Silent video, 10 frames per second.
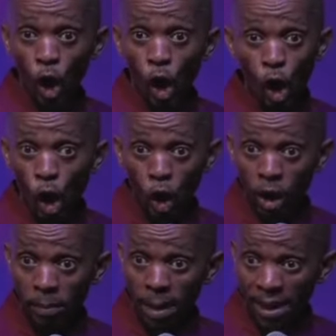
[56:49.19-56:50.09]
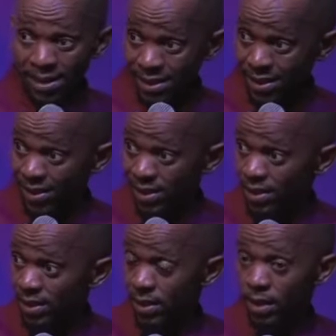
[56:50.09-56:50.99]
all members
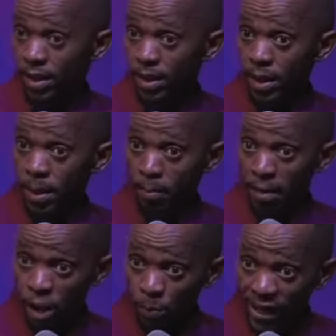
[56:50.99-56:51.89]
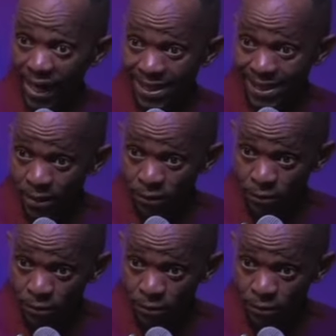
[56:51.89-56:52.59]
must be active,